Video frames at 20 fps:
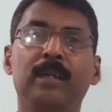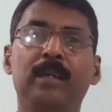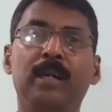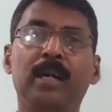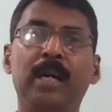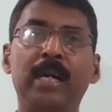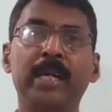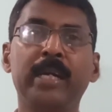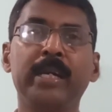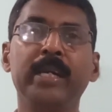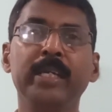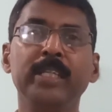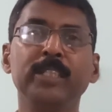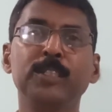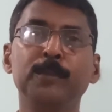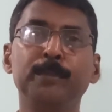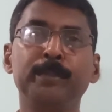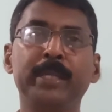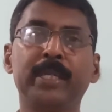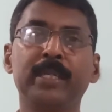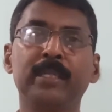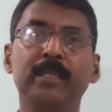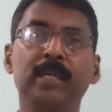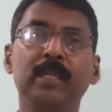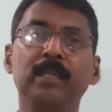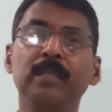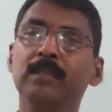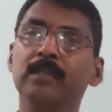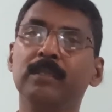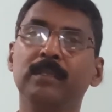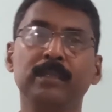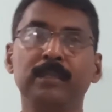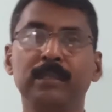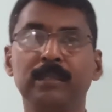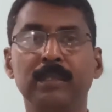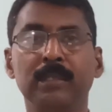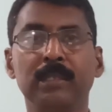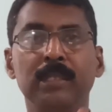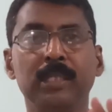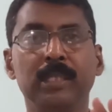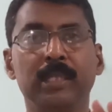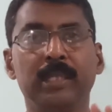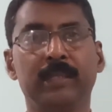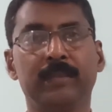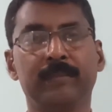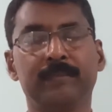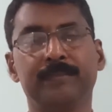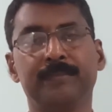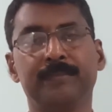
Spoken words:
RNA is better than DNA.